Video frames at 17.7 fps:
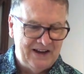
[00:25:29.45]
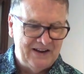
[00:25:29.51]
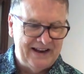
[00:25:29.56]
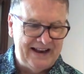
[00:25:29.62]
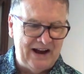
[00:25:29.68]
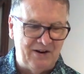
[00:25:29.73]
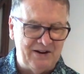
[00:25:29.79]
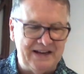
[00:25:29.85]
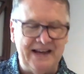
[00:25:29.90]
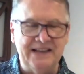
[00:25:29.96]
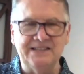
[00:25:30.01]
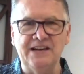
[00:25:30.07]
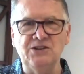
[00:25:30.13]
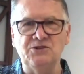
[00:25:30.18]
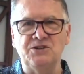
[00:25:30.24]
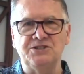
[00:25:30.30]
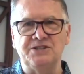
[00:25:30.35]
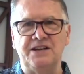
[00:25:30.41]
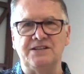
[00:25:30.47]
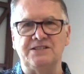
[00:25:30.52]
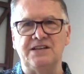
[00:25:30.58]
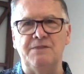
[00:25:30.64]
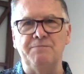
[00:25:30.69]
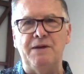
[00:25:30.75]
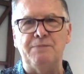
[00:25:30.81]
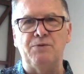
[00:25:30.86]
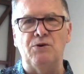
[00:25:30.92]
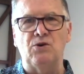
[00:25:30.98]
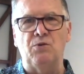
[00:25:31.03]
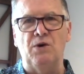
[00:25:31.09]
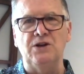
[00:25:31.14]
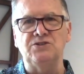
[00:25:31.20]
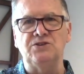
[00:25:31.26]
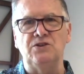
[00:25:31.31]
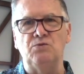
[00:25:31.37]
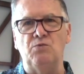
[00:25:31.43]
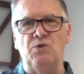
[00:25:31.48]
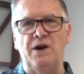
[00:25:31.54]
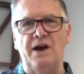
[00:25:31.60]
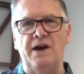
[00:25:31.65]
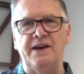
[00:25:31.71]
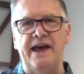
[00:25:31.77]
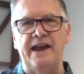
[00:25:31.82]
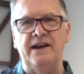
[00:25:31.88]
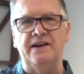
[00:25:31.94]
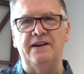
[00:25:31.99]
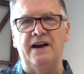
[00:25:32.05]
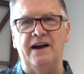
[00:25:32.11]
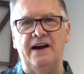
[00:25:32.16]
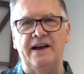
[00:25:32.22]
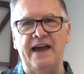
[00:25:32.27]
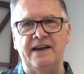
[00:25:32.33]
Now, it's interesting. Some people question when, and, uh,